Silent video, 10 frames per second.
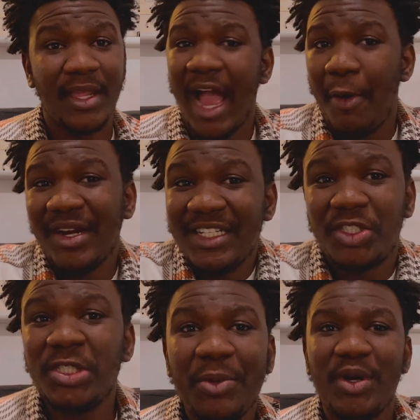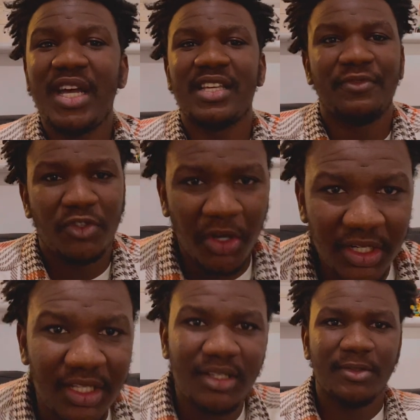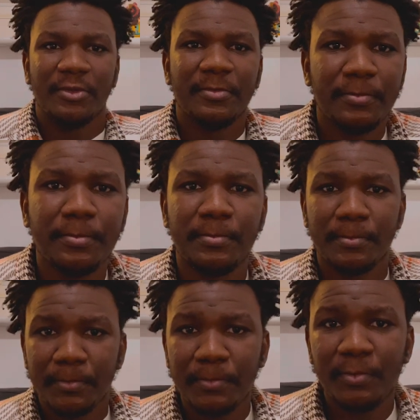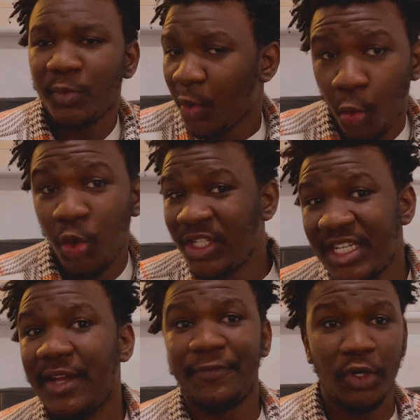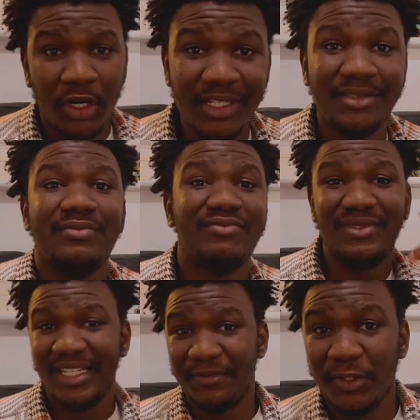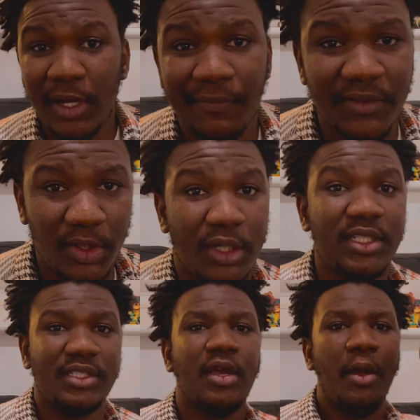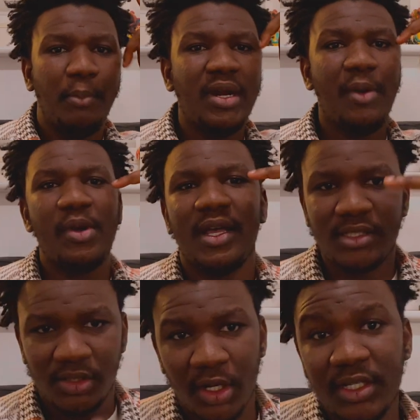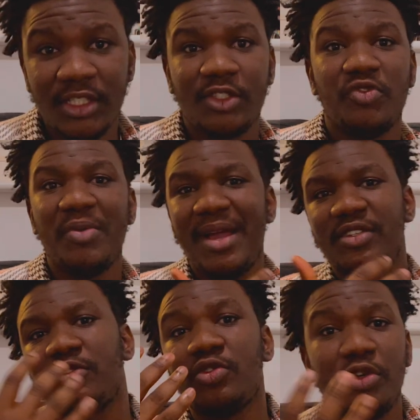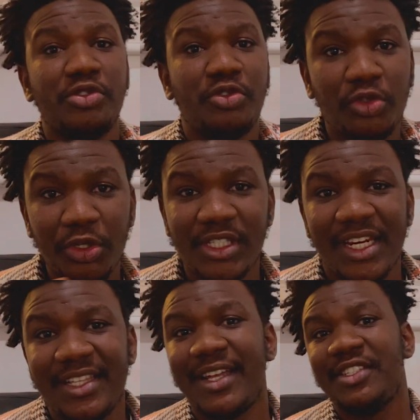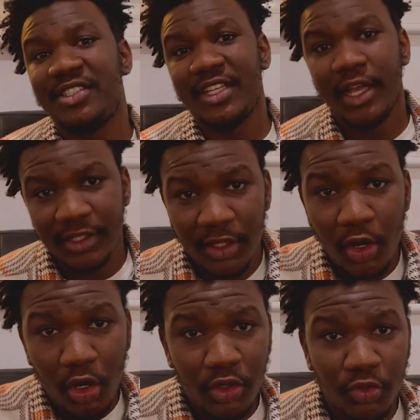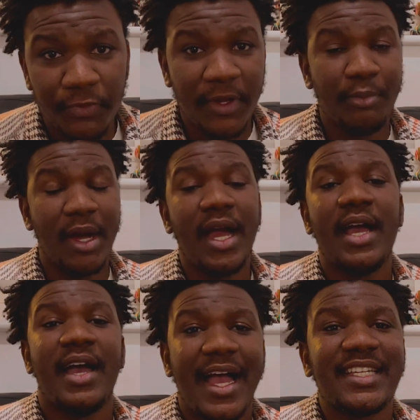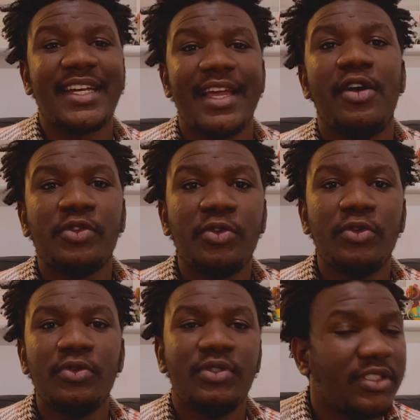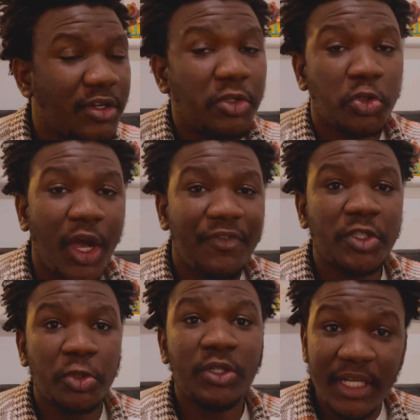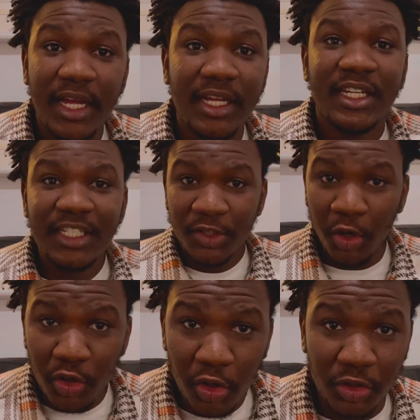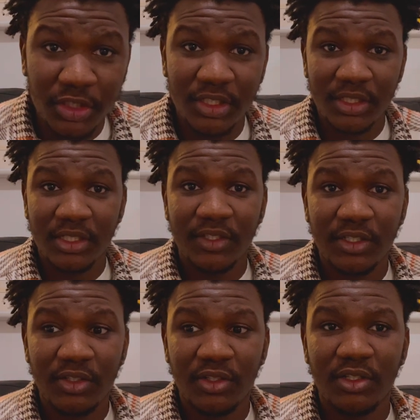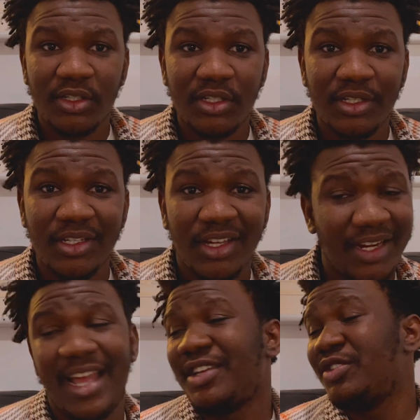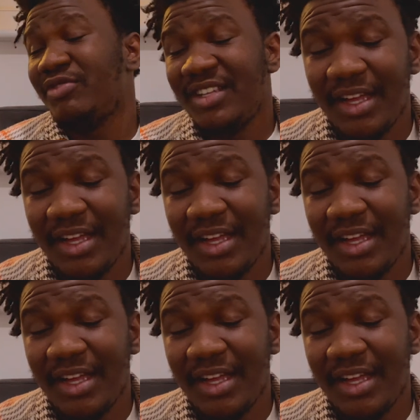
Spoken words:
our Nigerian brothers have done it. Wizkid have done it, Davido have done it, Burna Boy has done it, Rema is also going to do it later this year in November. Asake also is going to have a show there in August. Like, it's really